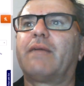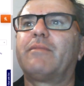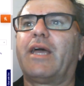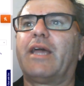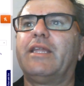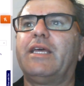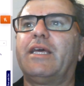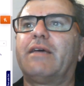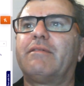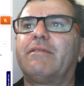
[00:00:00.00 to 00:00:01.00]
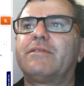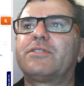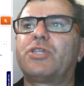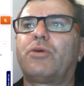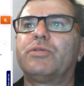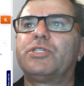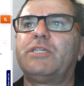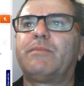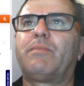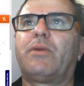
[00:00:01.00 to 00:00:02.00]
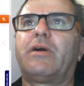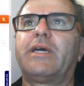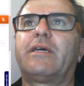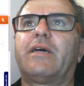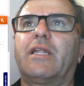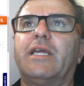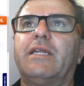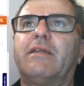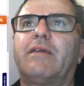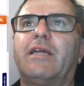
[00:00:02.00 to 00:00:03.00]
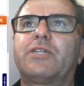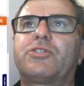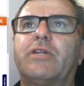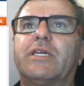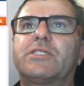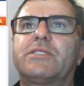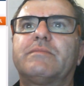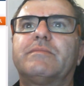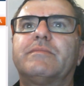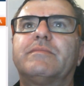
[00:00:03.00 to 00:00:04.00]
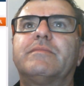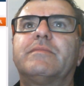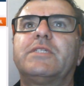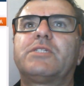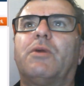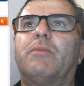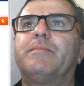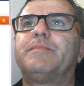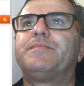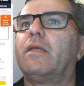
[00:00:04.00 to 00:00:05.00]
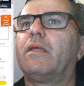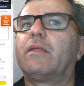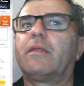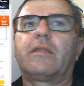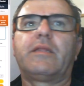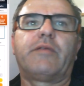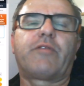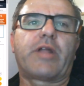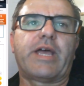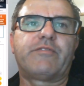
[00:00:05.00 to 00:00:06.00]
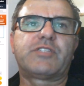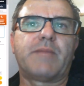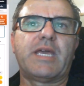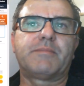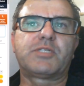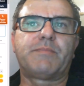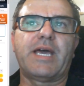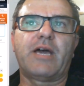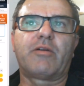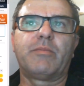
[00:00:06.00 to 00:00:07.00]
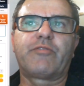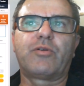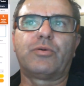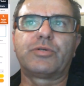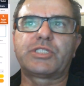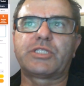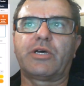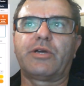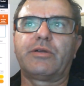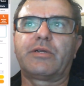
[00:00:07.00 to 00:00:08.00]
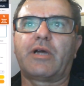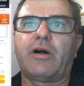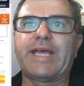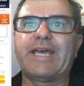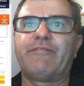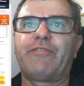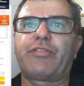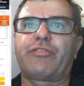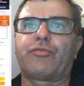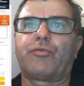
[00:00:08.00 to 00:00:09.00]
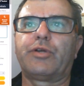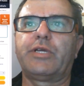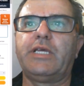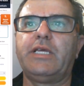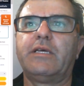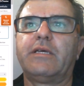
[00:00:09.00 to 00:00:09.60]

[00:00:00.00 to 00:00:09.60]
and they're sold and shipped by Elite Electronics, this mob. You've got to have some amps to power them, of course, so I have 3